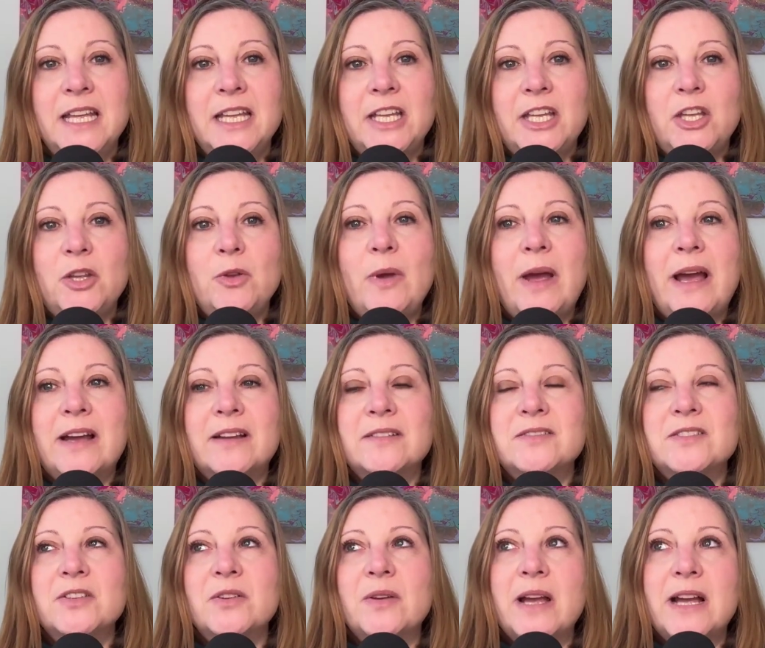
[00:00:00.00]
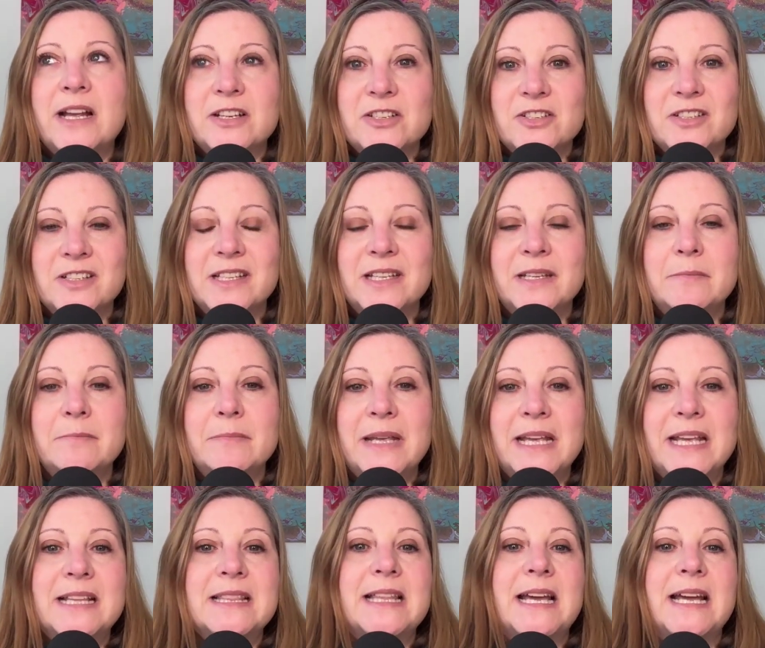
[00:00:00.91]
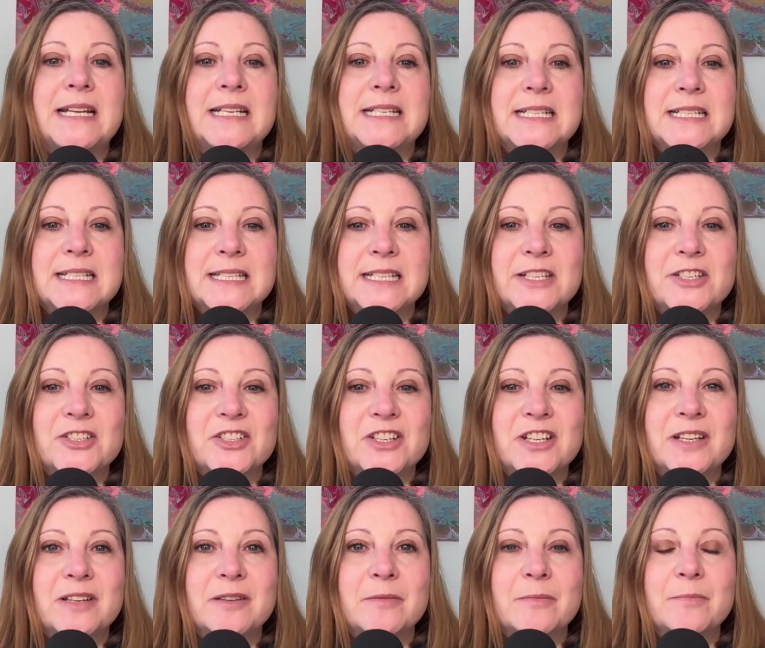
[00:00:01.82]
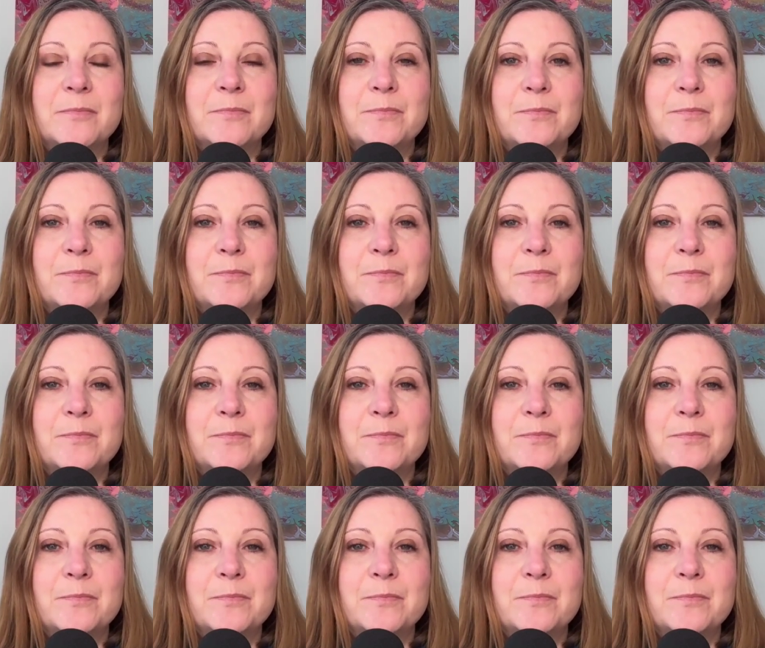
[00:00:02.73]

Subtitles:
You have to actually make that decision,